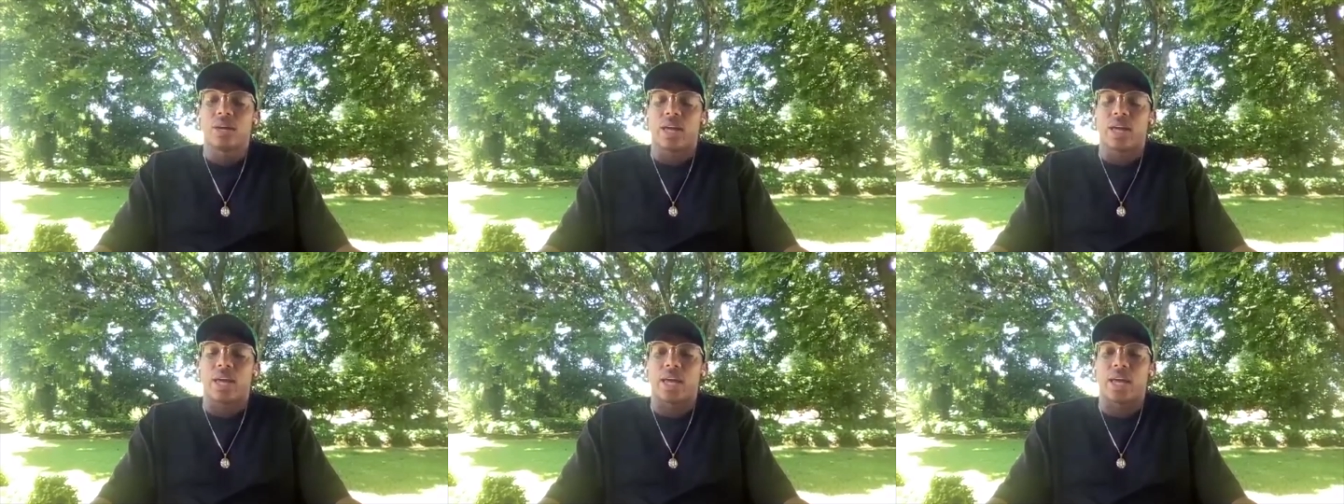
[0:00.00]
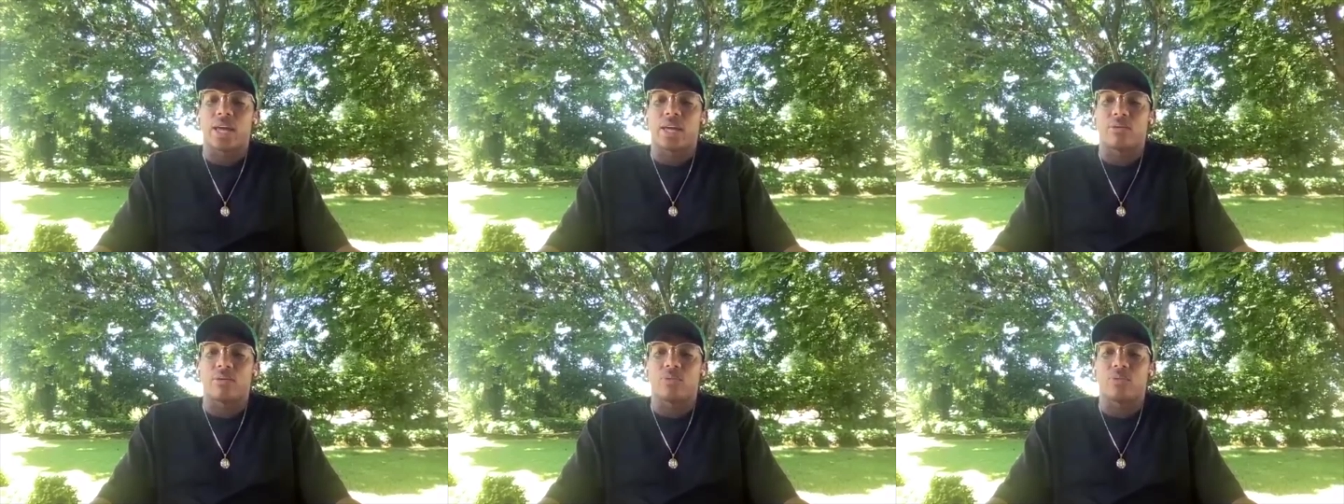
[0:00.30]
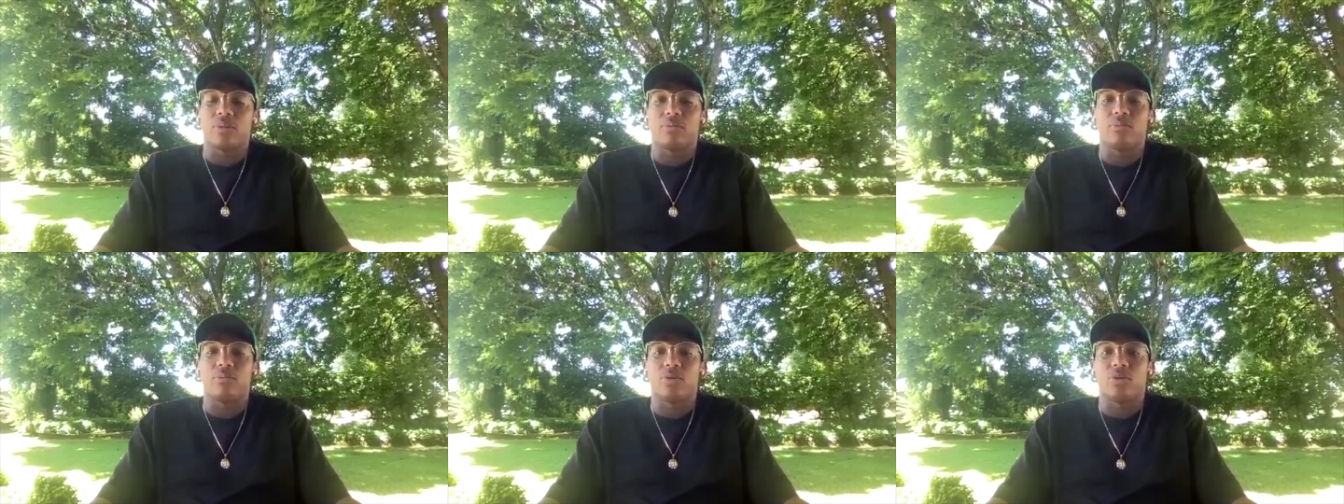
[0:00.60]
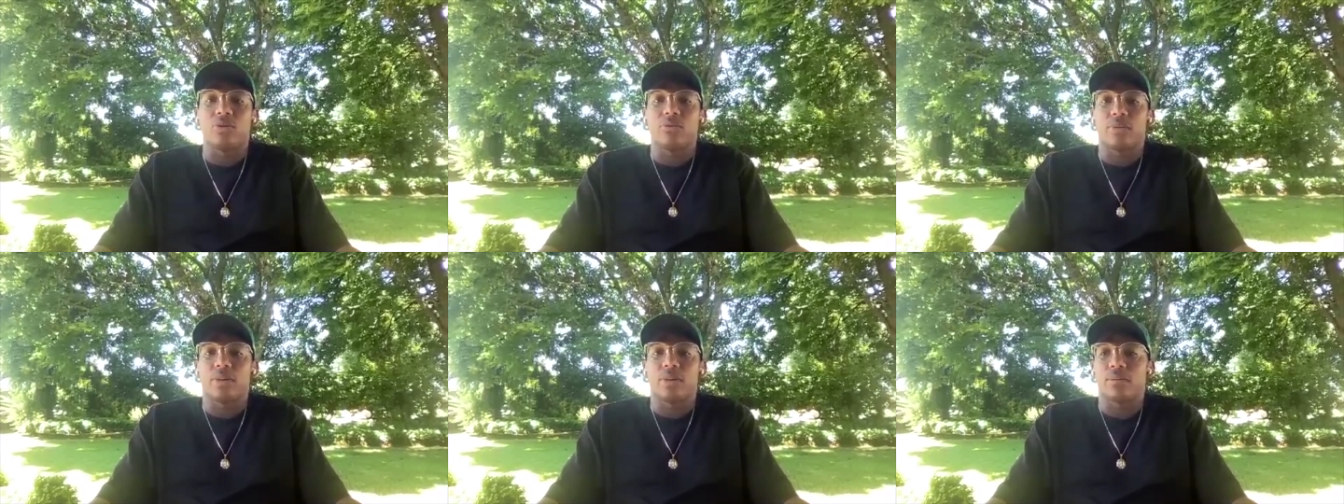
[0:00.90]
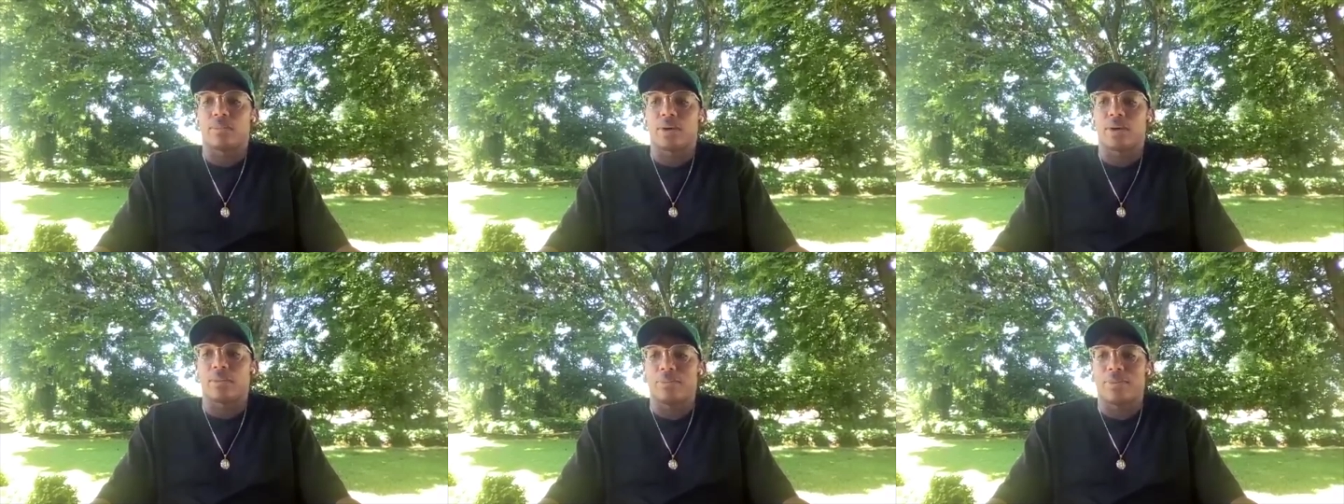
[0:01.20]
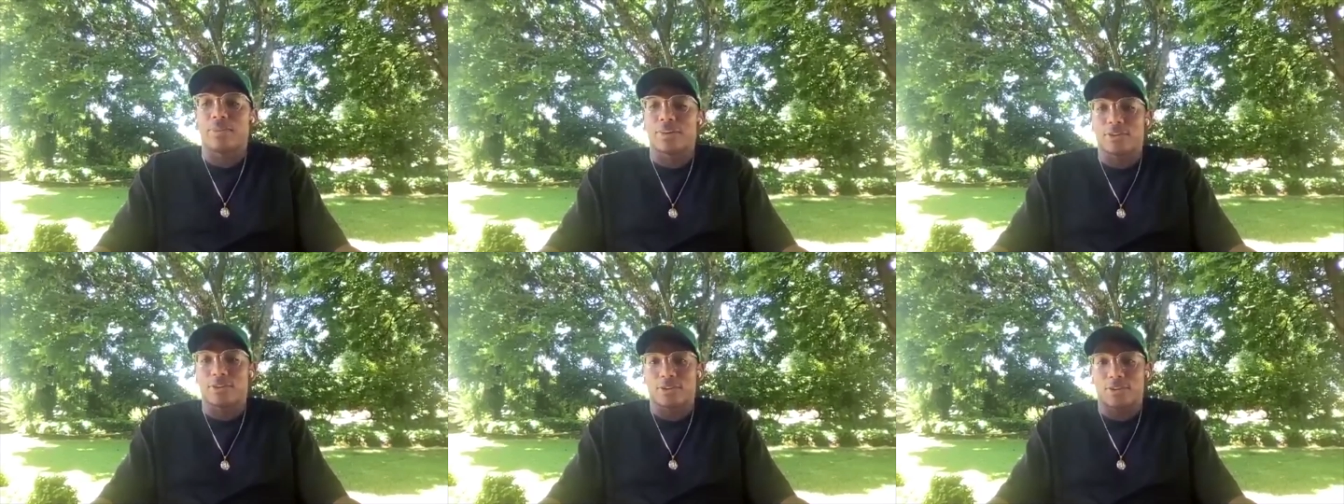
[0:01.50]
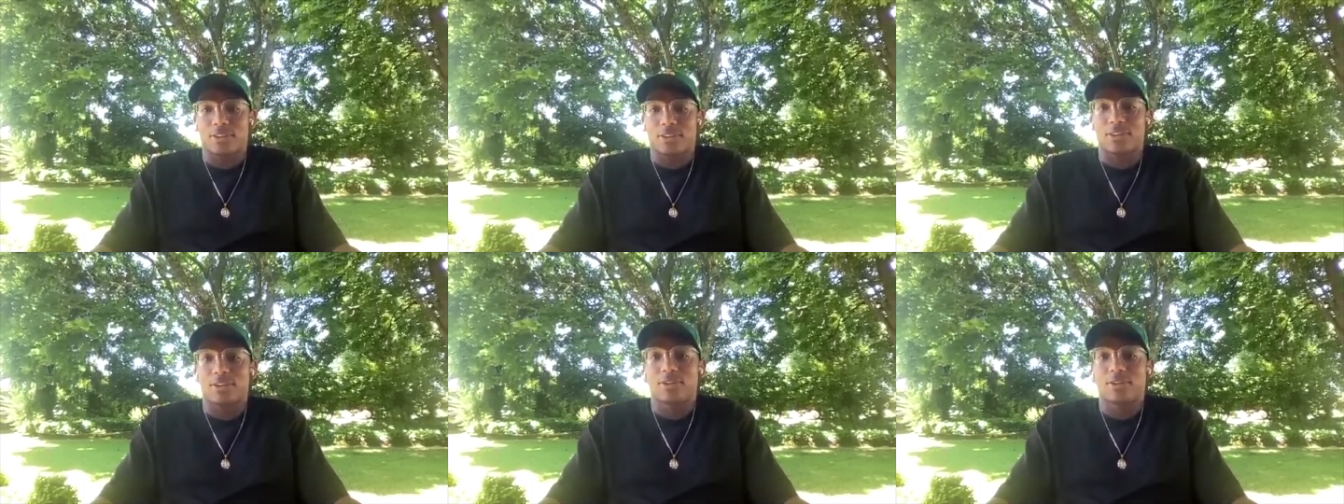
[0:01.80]
And we moved. Me and my mother
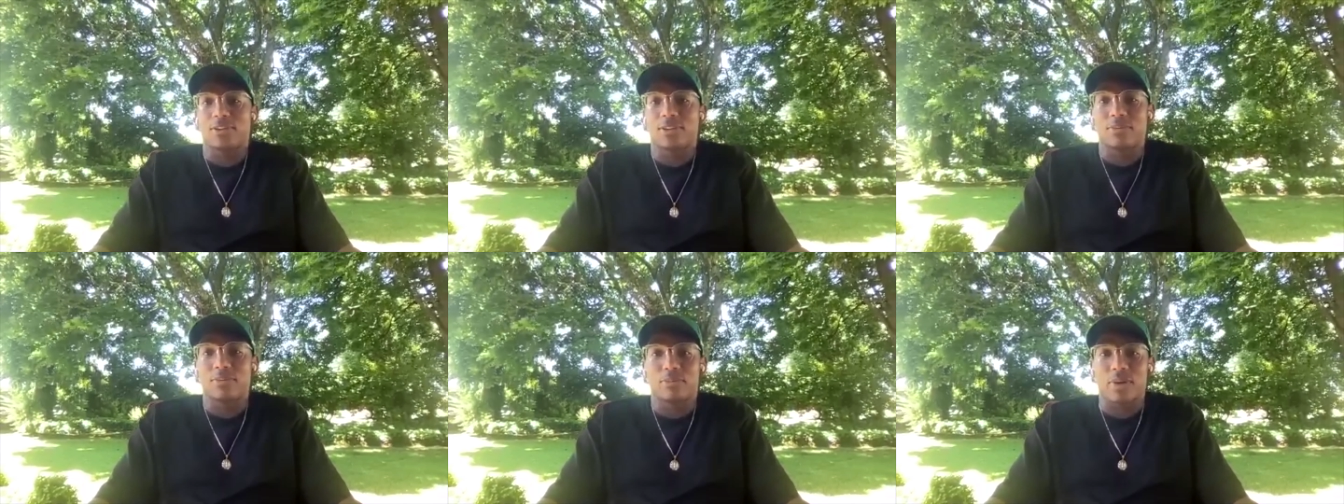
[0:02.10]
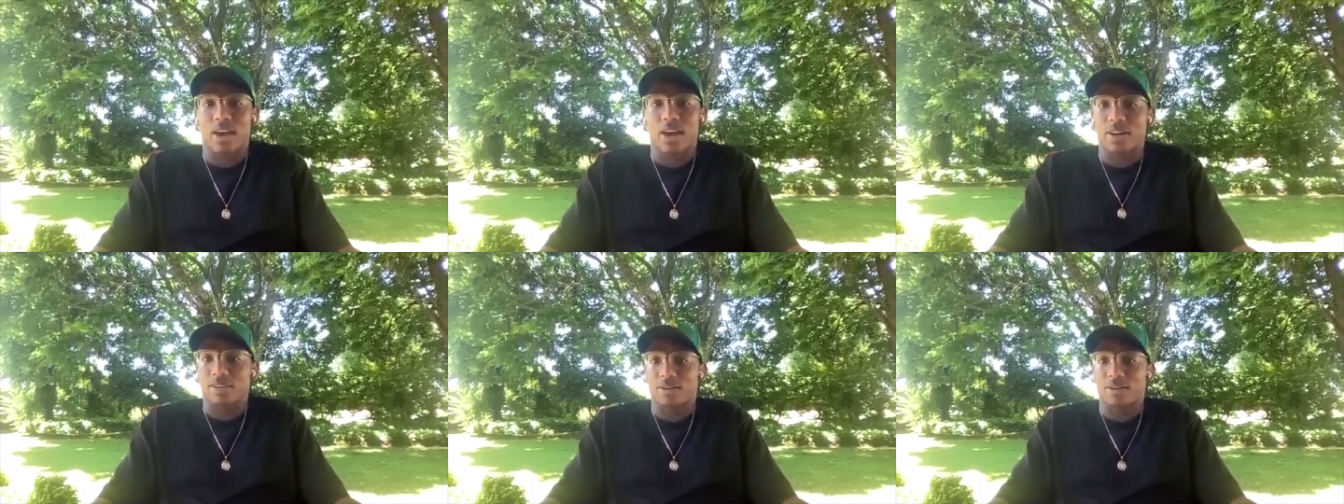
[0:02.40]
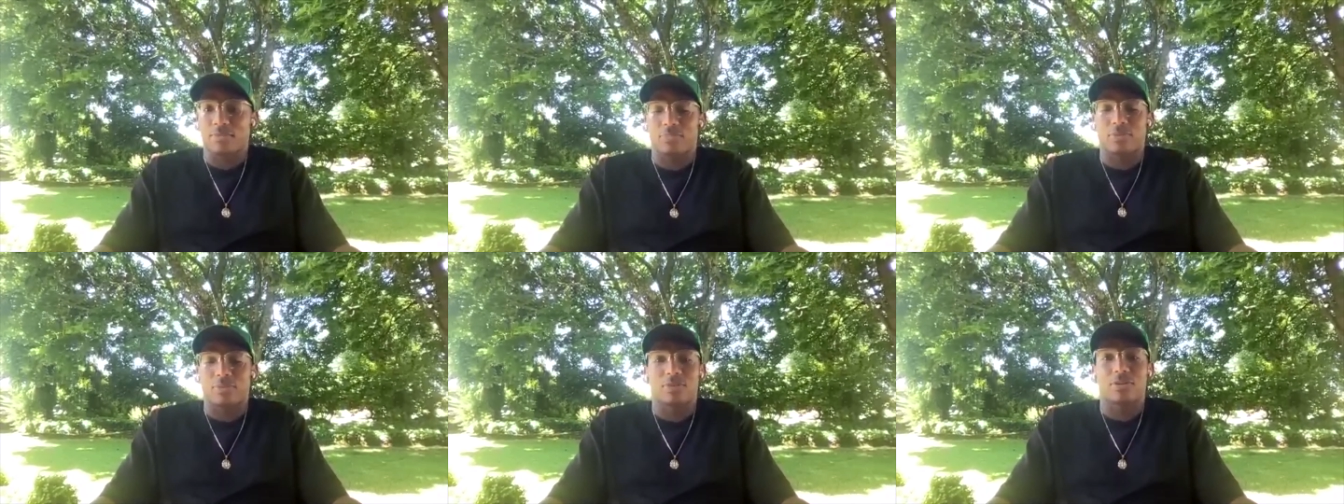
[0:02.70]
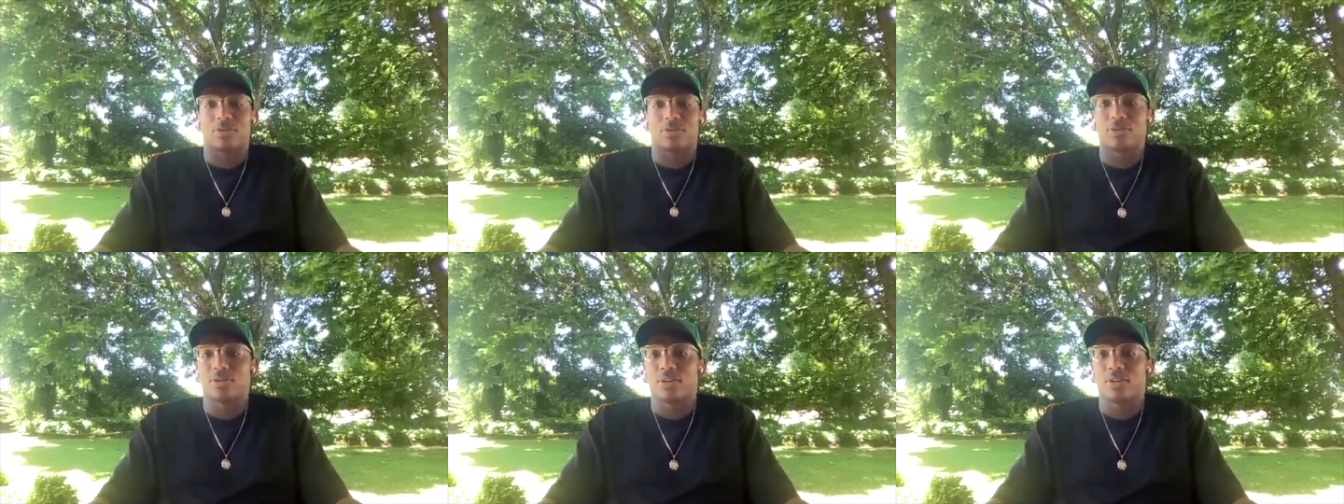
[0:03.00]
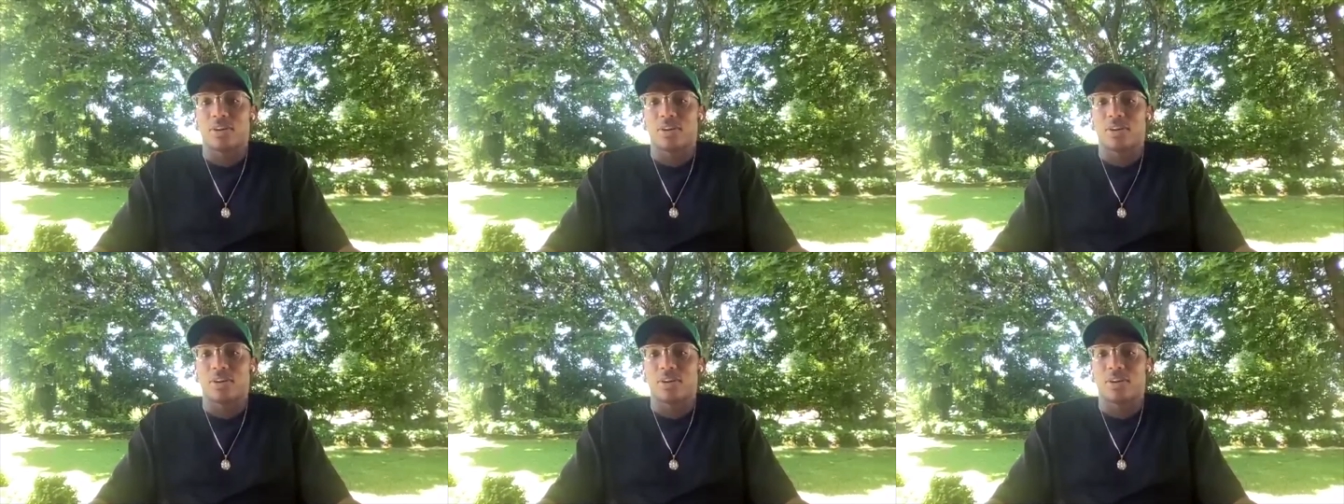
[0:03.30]
literally packed up her.